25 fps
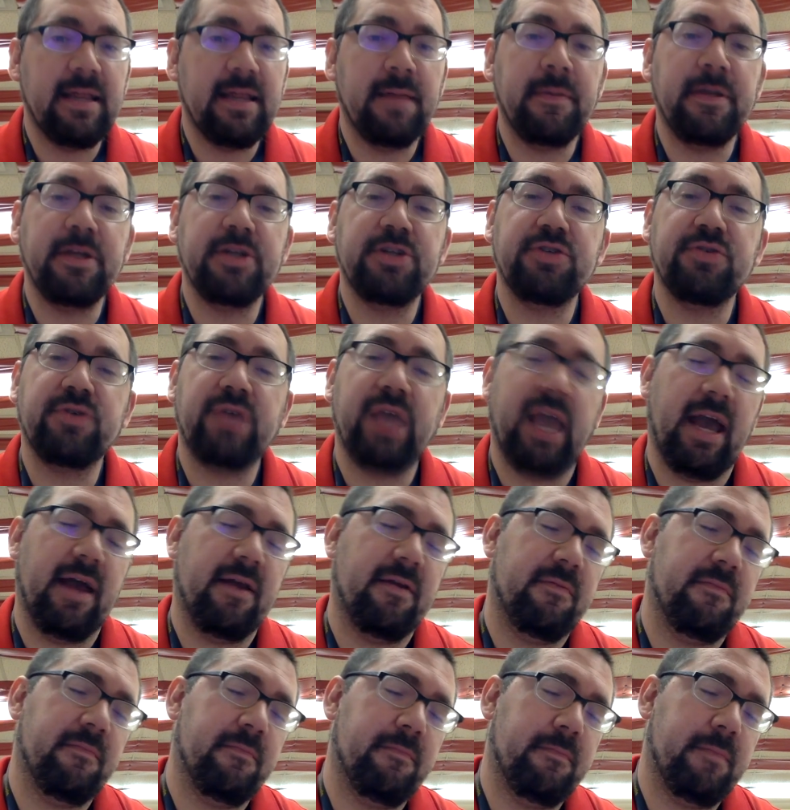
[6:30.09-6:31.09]
it means you
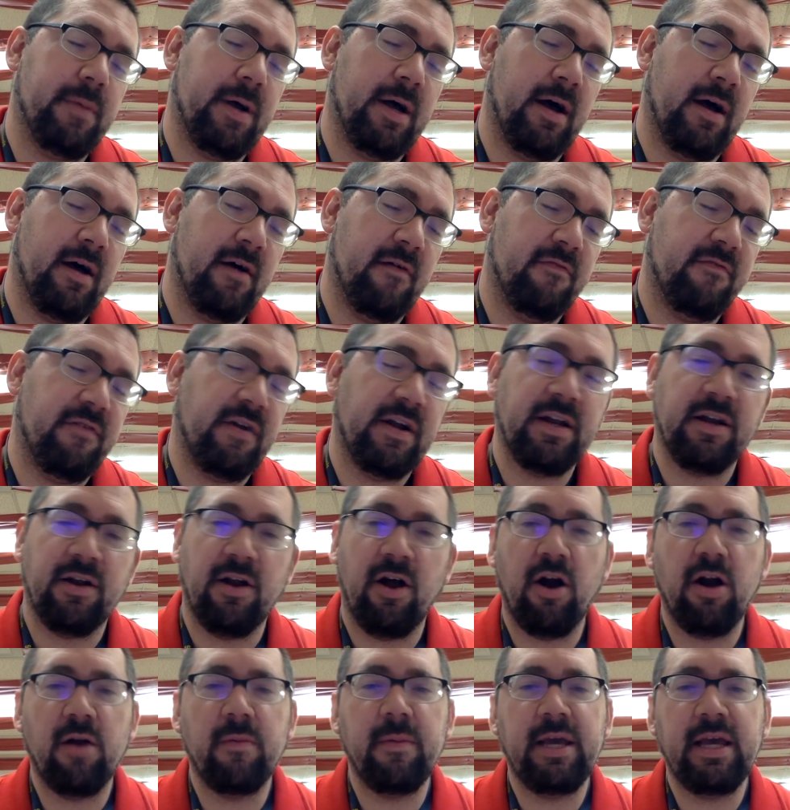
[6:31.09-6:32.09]
can't fund
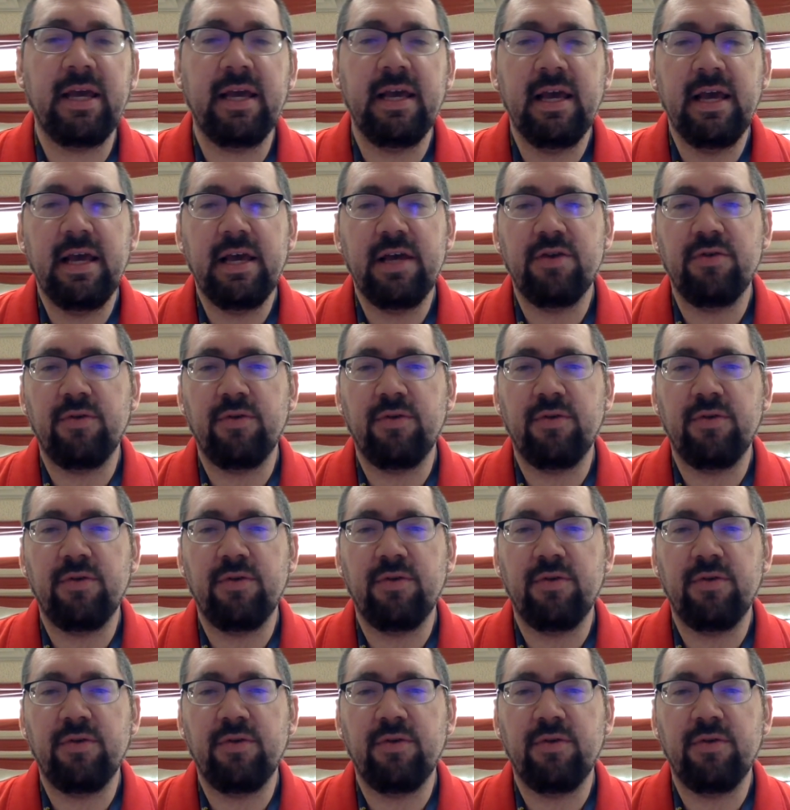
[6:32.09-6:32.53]
an army,